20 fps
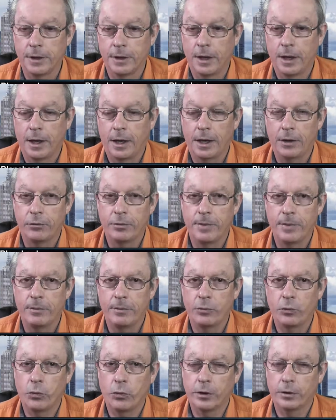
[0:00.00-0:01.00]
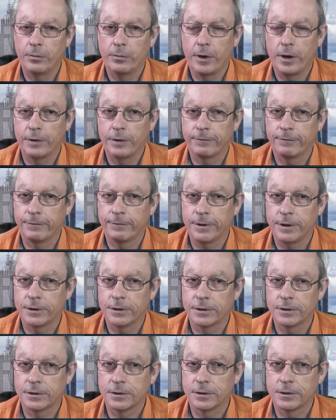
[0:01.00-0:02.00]
I remember one of my
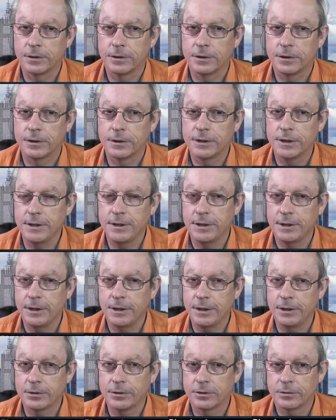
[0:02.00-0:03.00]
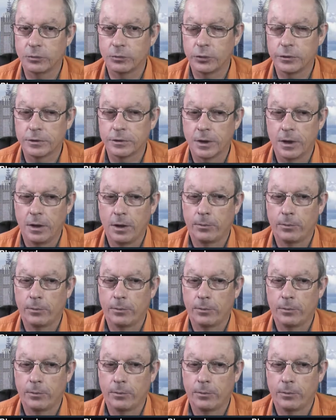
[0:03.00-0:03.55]
first CDs that was